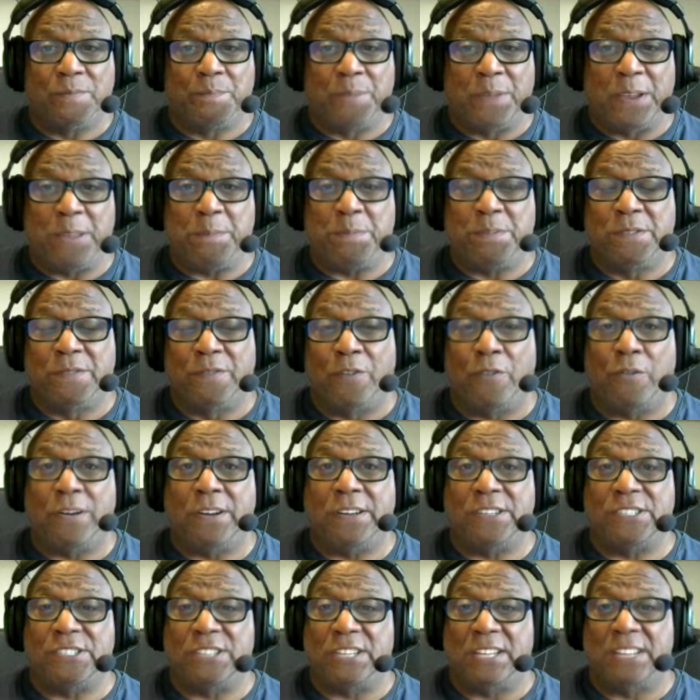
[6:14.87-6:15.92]
People have
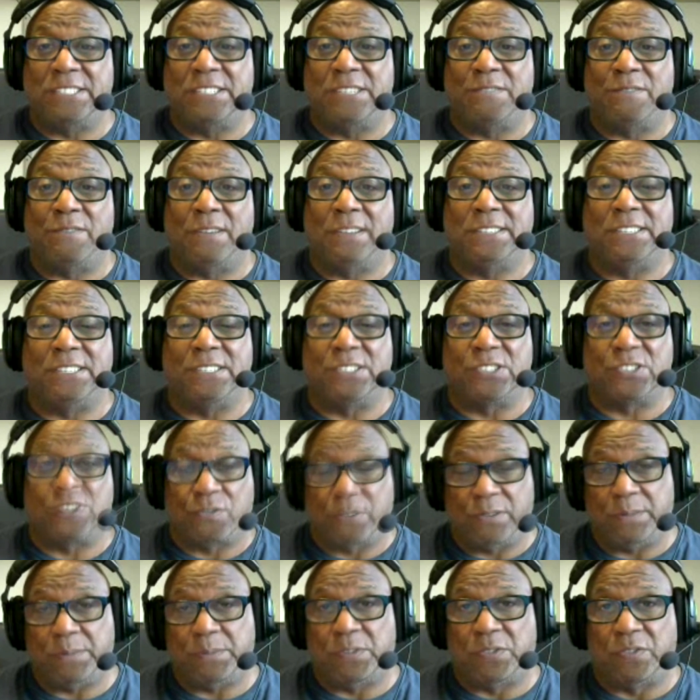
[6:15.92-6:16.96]
already started writing
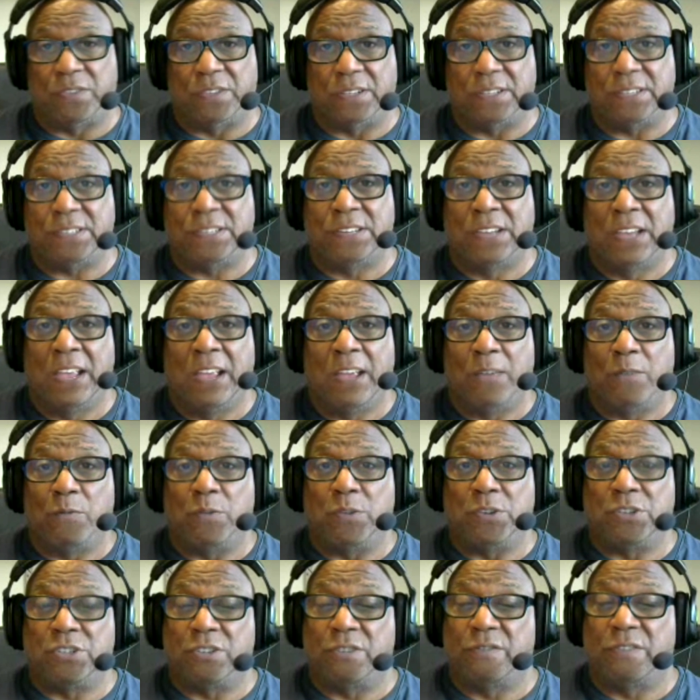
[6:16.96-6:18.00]
scripts for this,
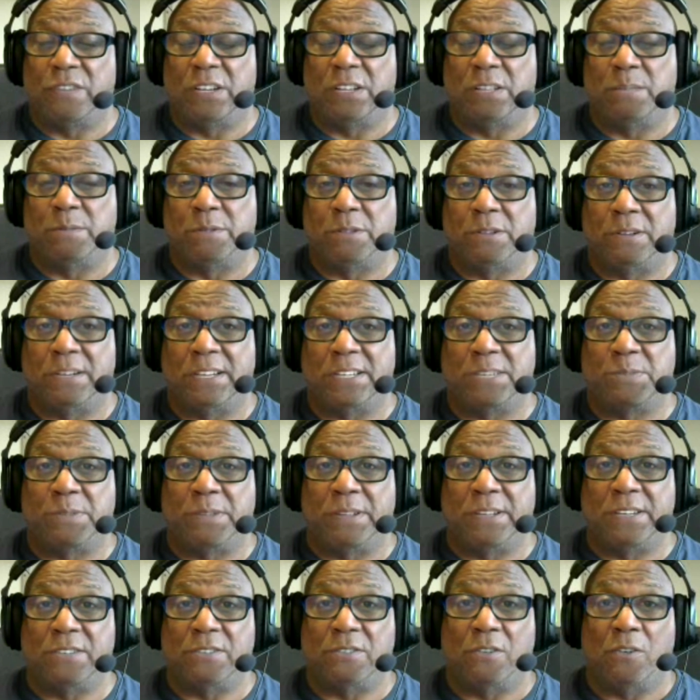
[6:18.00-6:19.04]
which are available on
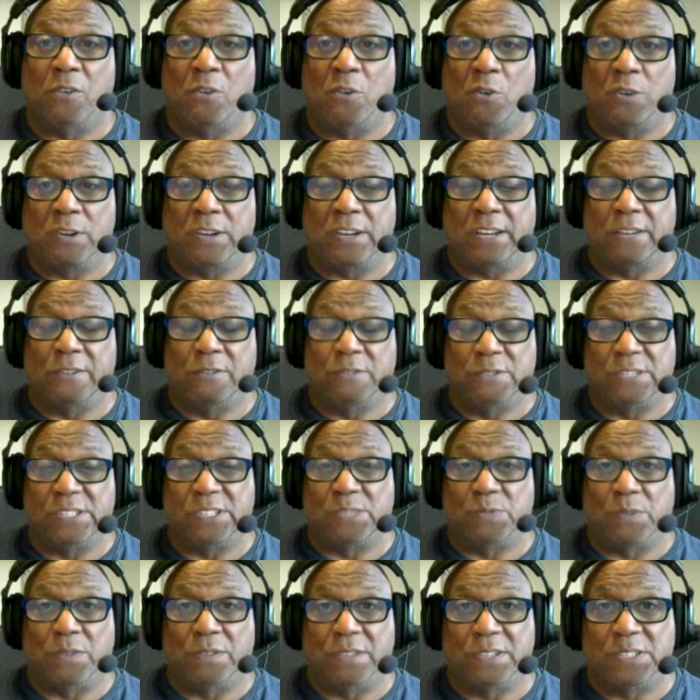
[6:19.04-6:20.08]
Xplane.org. I
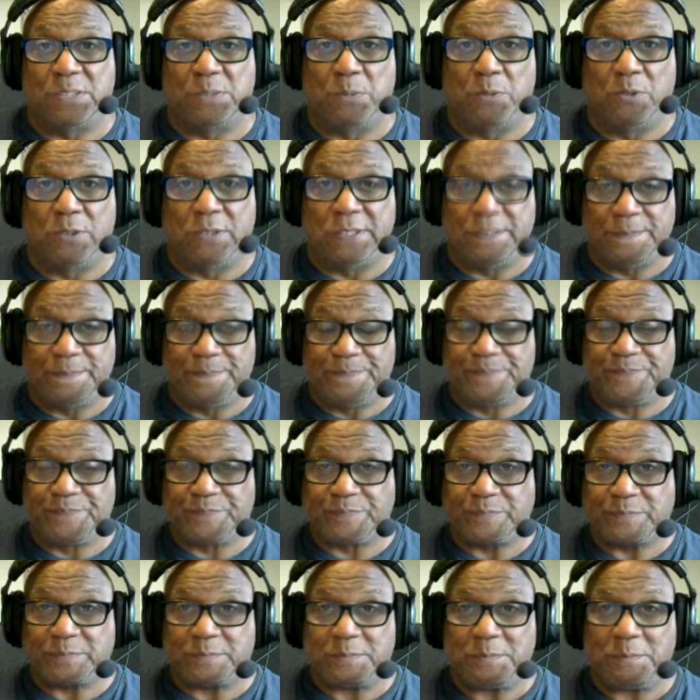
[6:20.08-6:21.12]
noticed one this morning
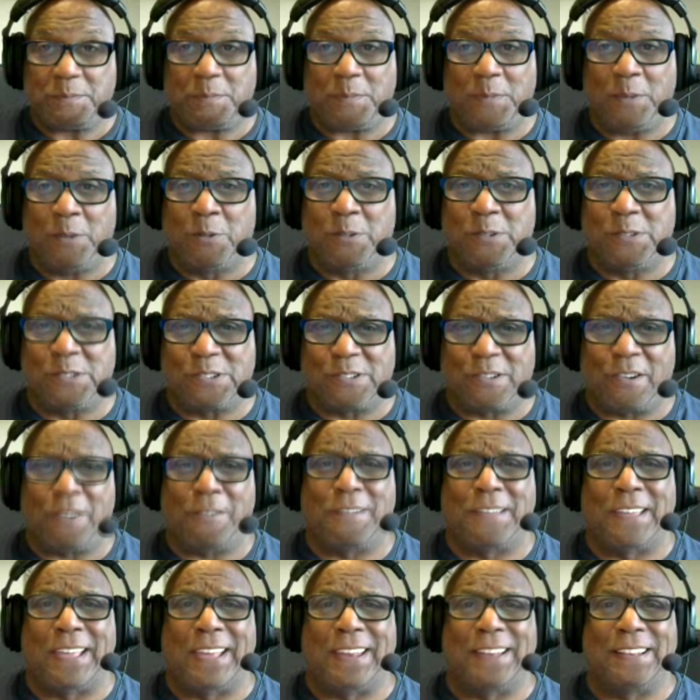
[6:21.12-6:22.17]
where it was
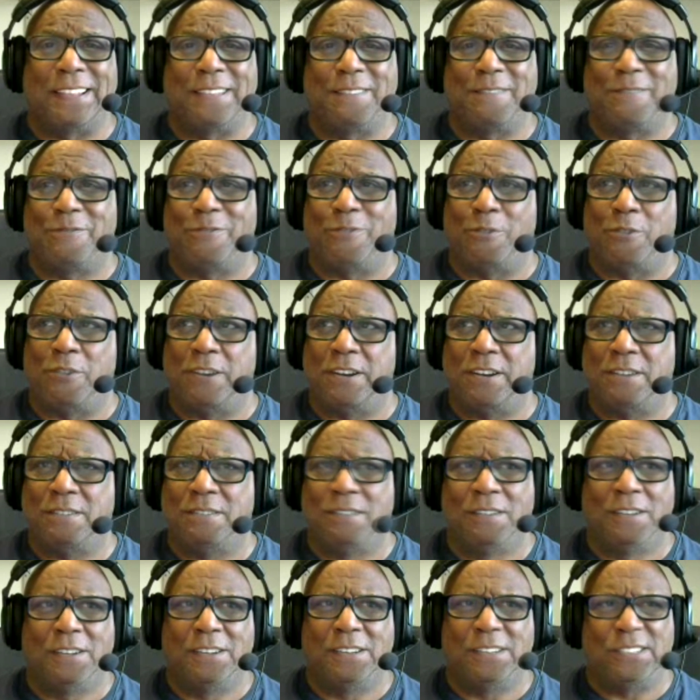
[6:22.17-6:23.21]
ground handling for a
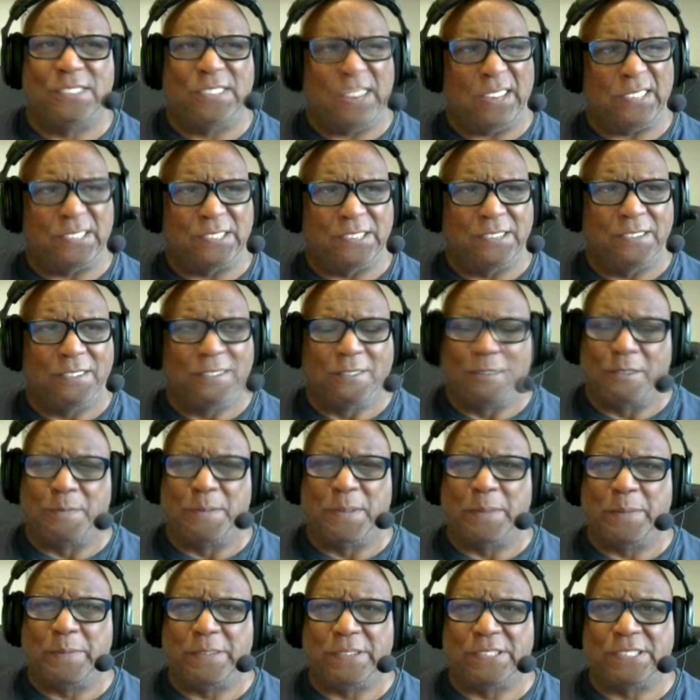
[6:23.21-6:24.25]
Cessna or
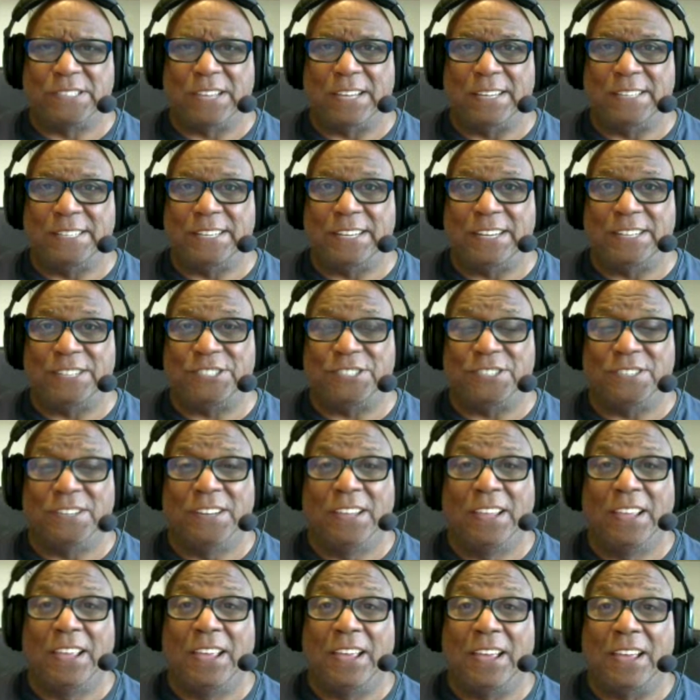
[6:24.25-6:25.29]
maybe a Citation,
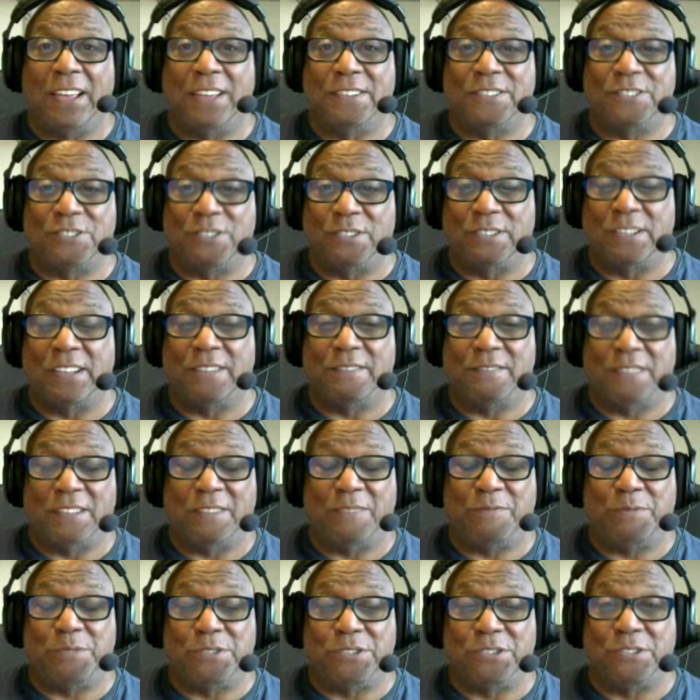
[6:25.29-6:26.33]
and so they
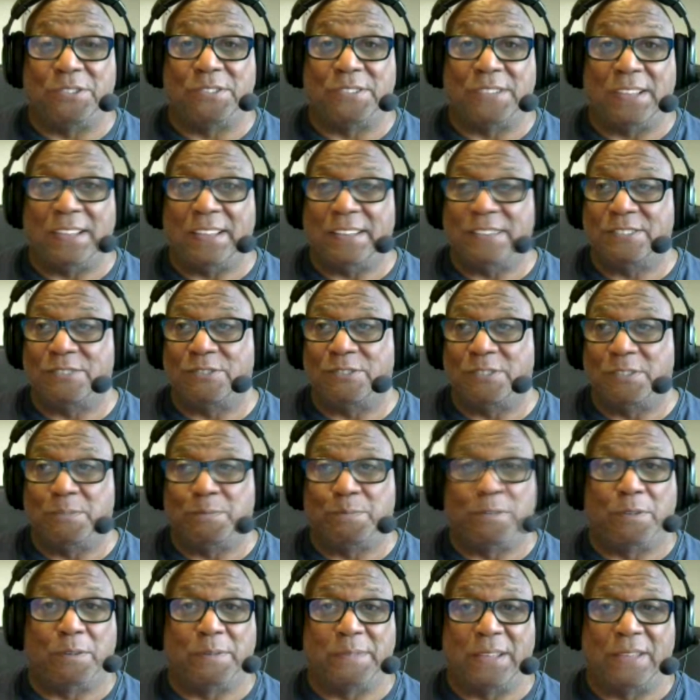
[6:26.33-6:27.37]
produced that, so they'll
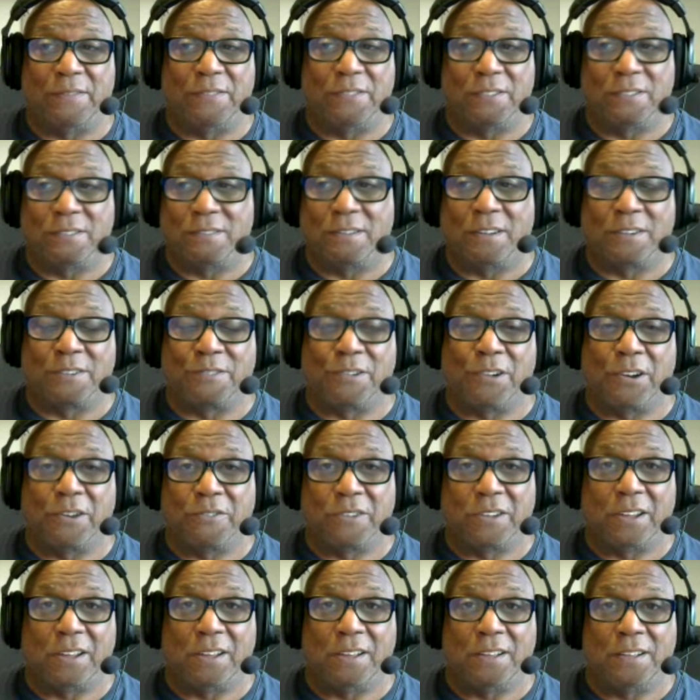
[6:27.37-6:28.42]
probably have a
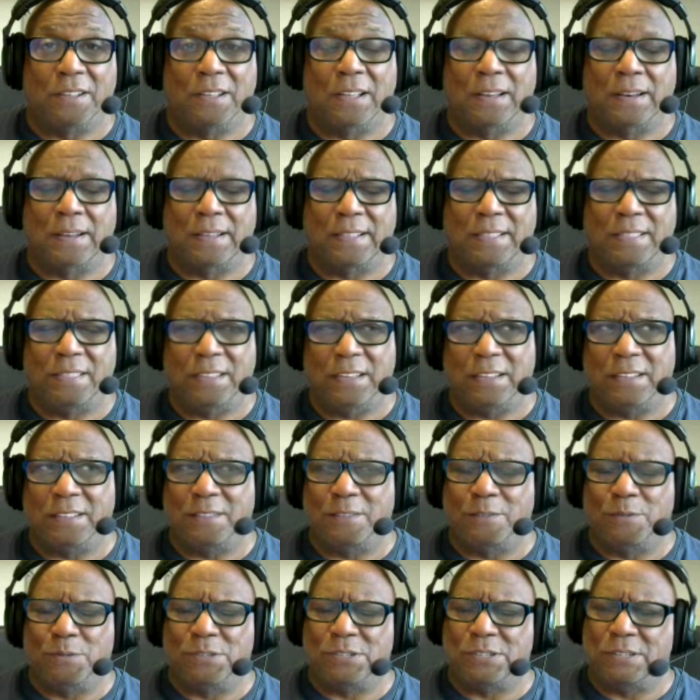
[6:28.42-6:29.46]
ground car, and I
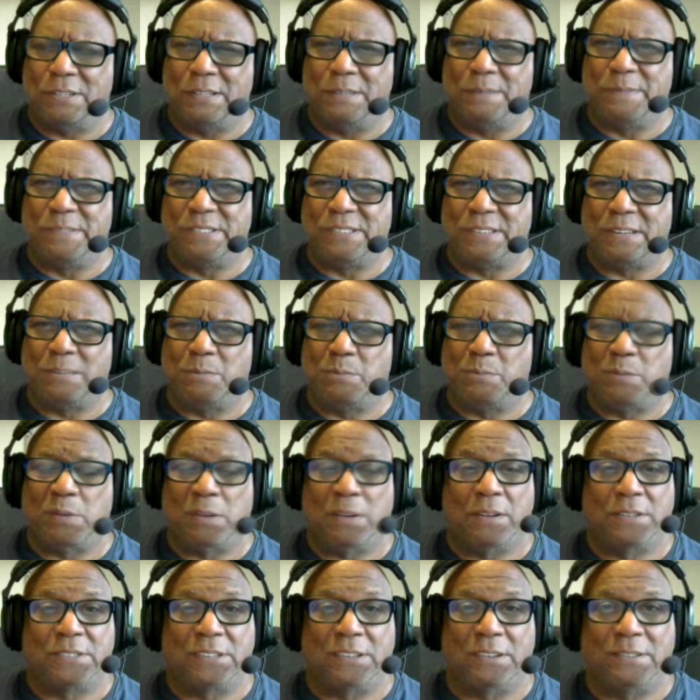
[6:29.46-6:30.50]
think there was a limousine
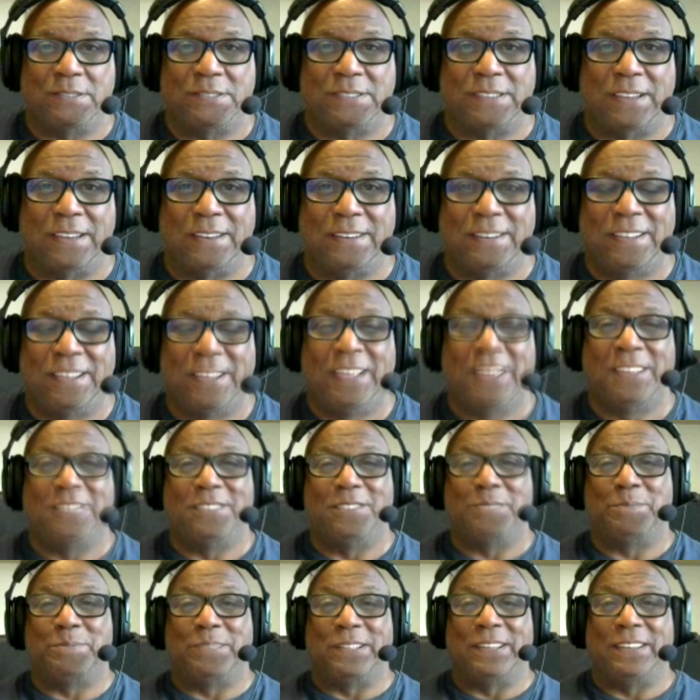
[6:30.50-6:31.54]
parked outside
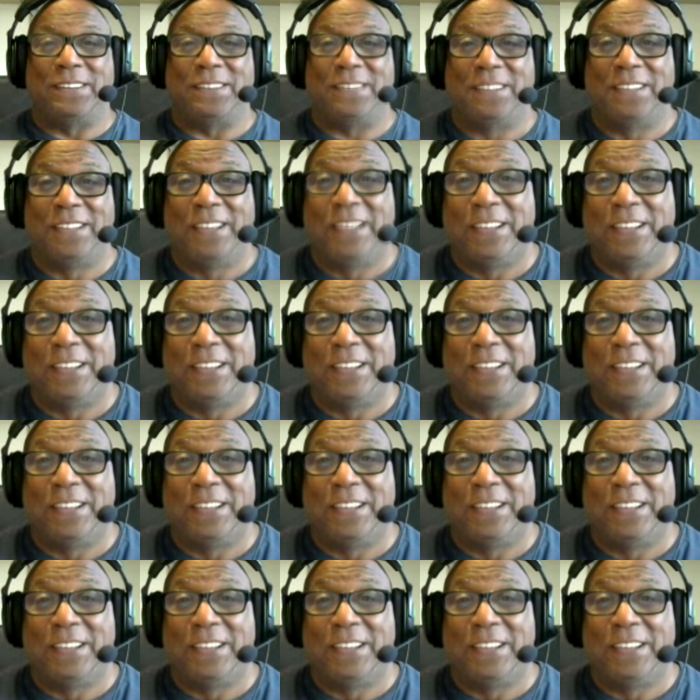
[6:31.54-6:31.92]
the plane.